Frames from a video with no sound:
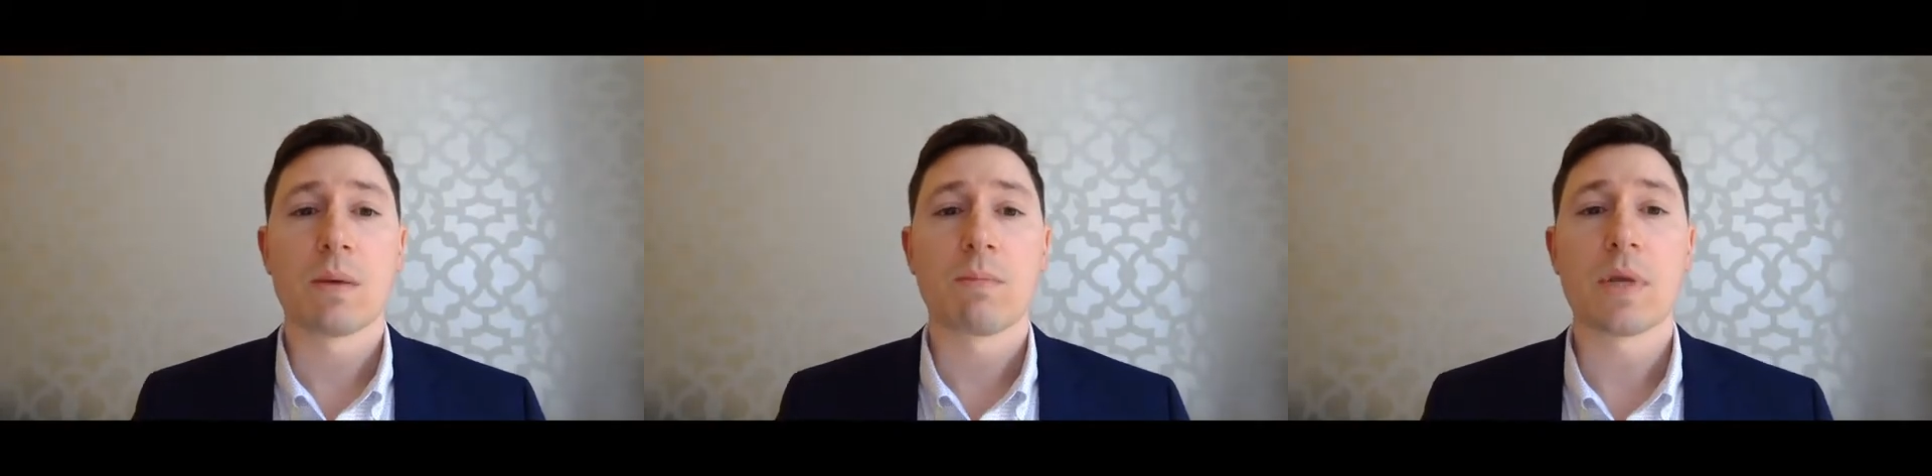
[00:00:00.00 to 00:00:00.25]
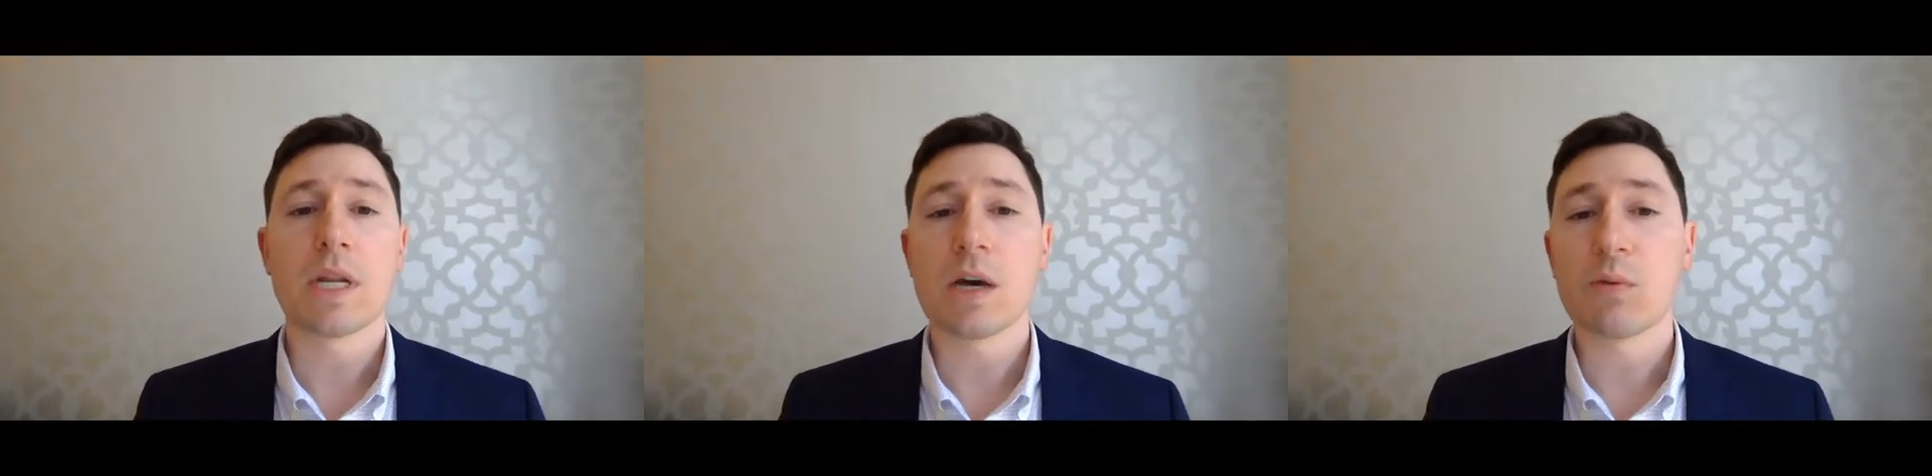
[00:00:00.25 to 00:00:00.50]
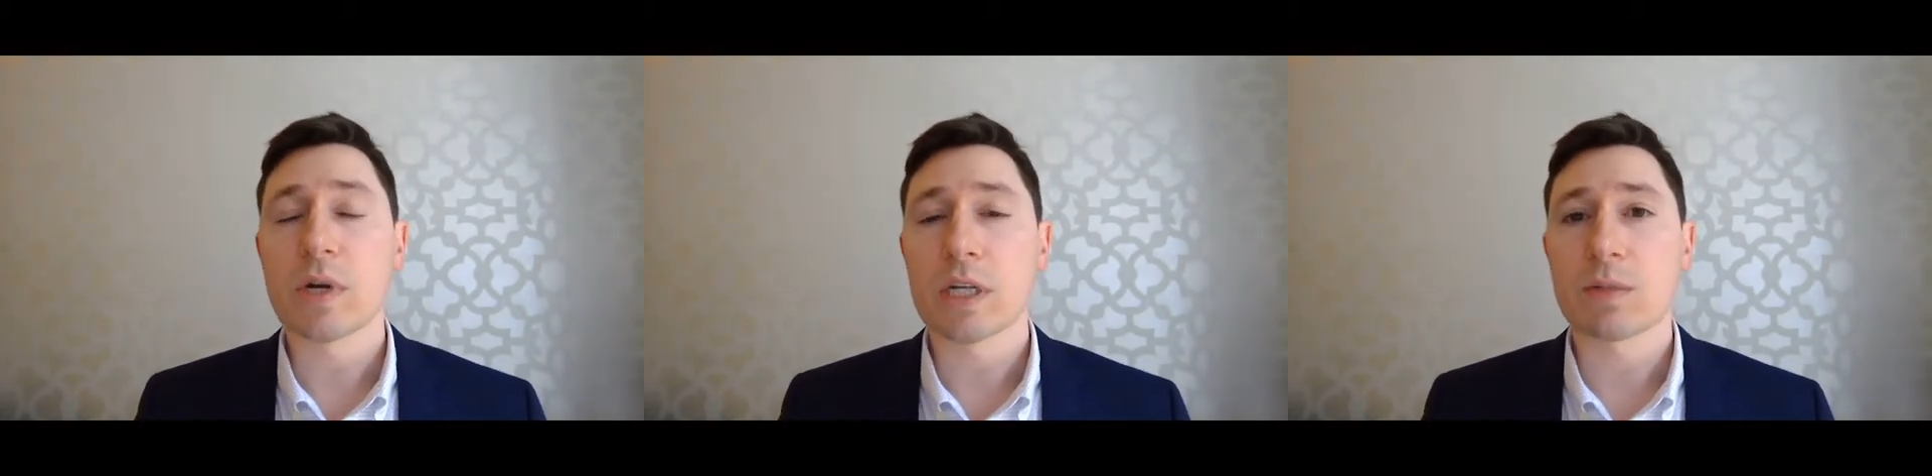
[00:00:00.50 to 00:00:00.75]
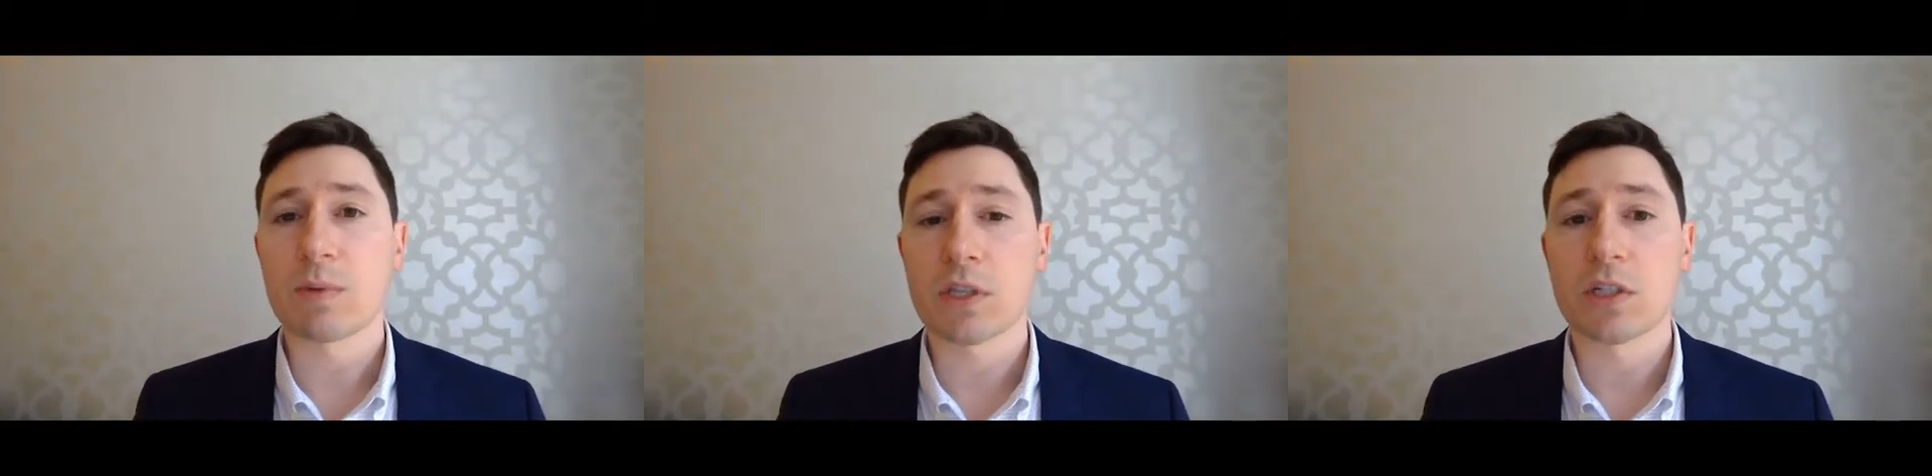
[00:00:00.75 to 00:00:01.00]
PD-L1
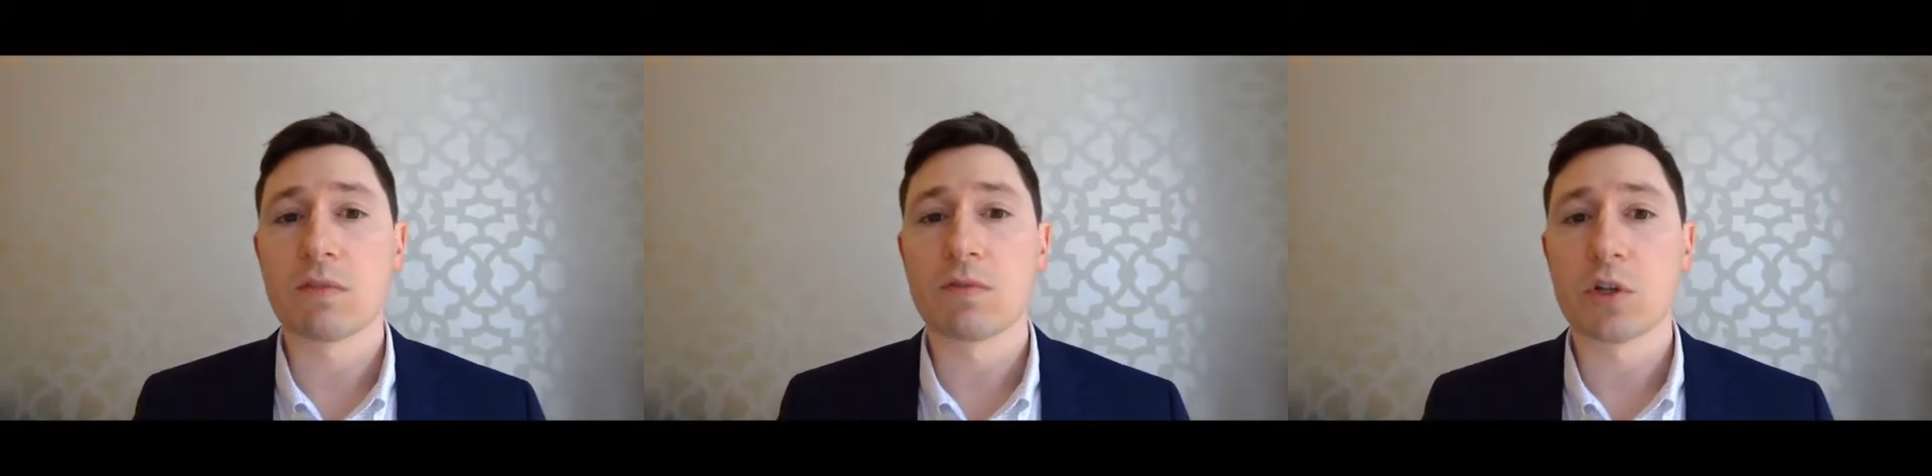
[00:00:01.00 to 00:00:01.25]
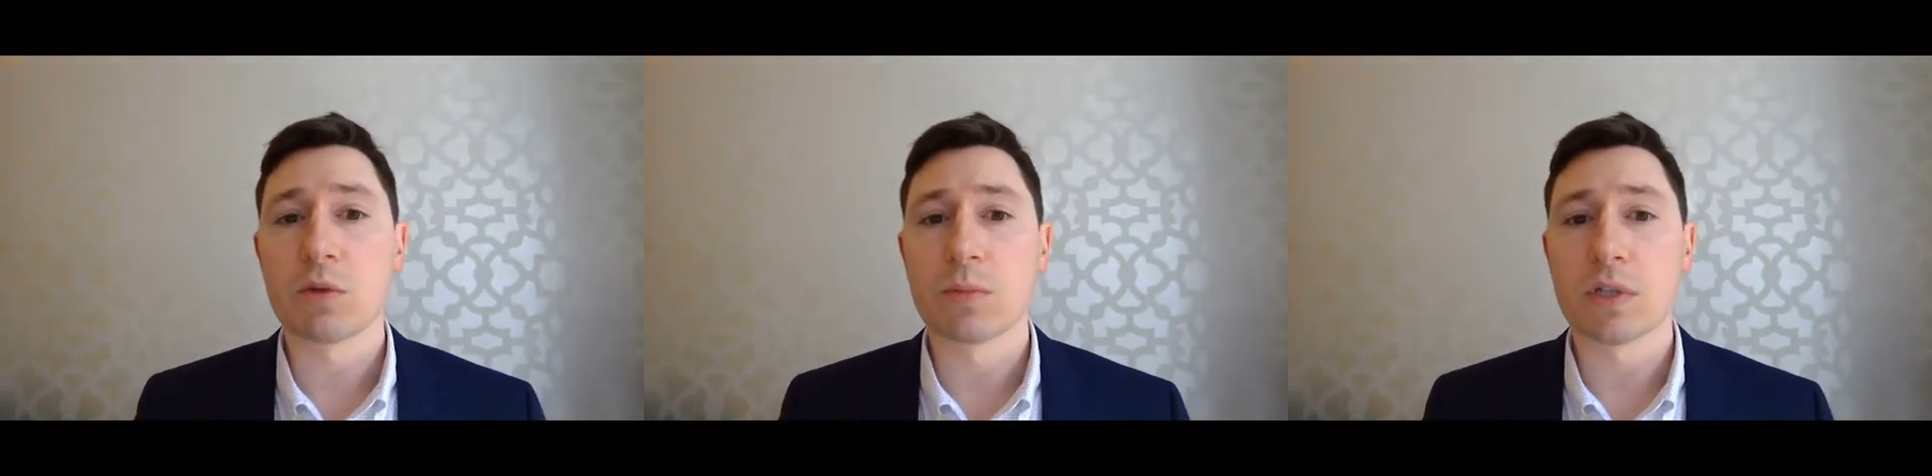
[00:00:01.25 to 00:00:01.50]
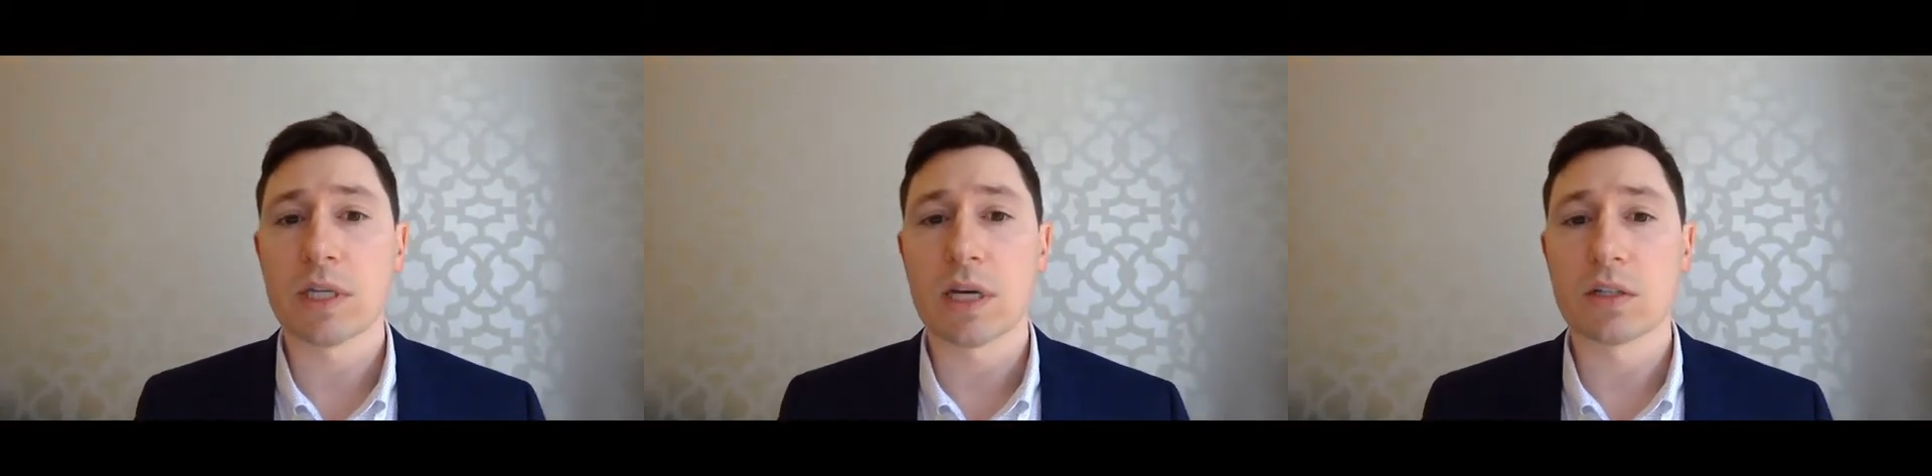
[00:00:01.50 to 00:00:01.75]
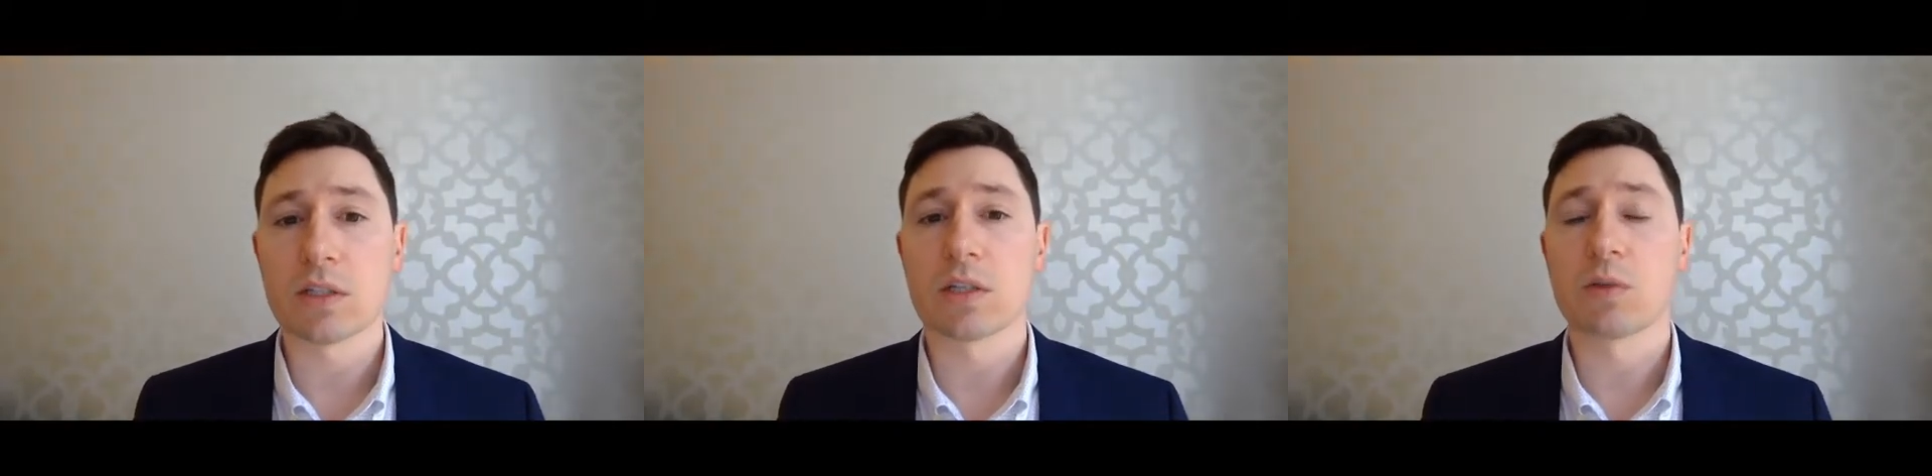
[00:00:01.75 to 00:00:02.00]
expression of tumor
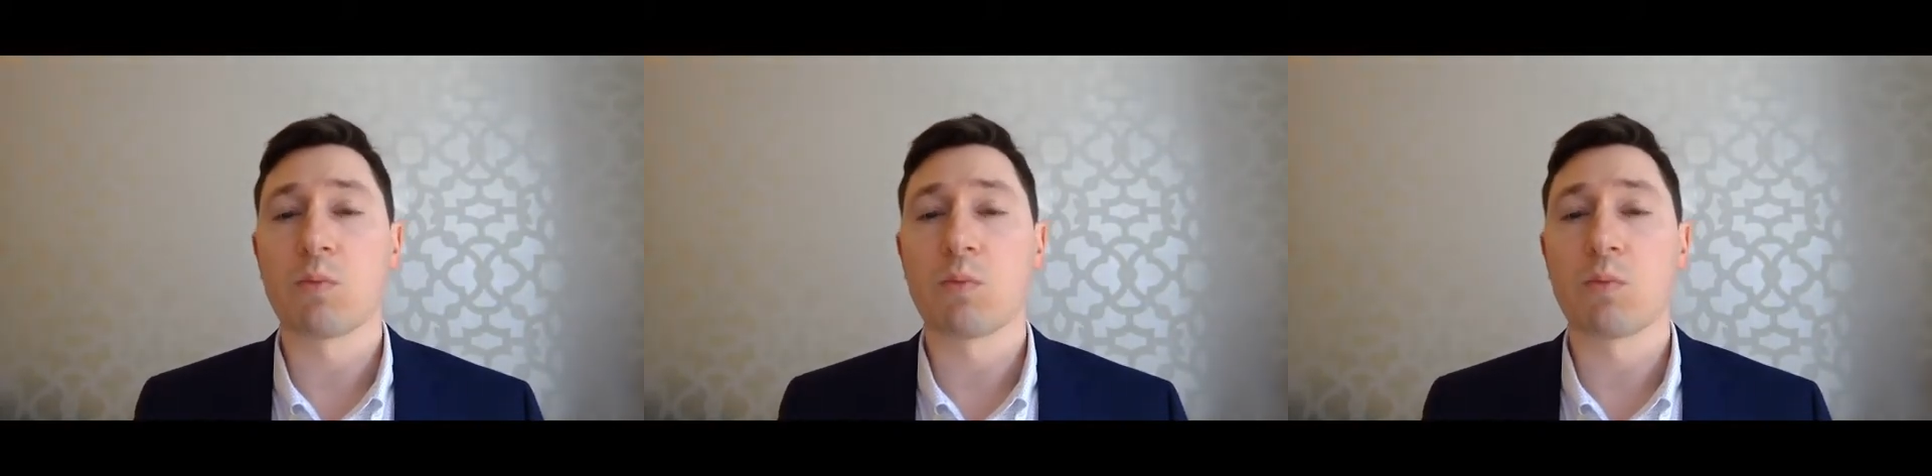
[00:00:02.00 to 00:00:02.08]
cells is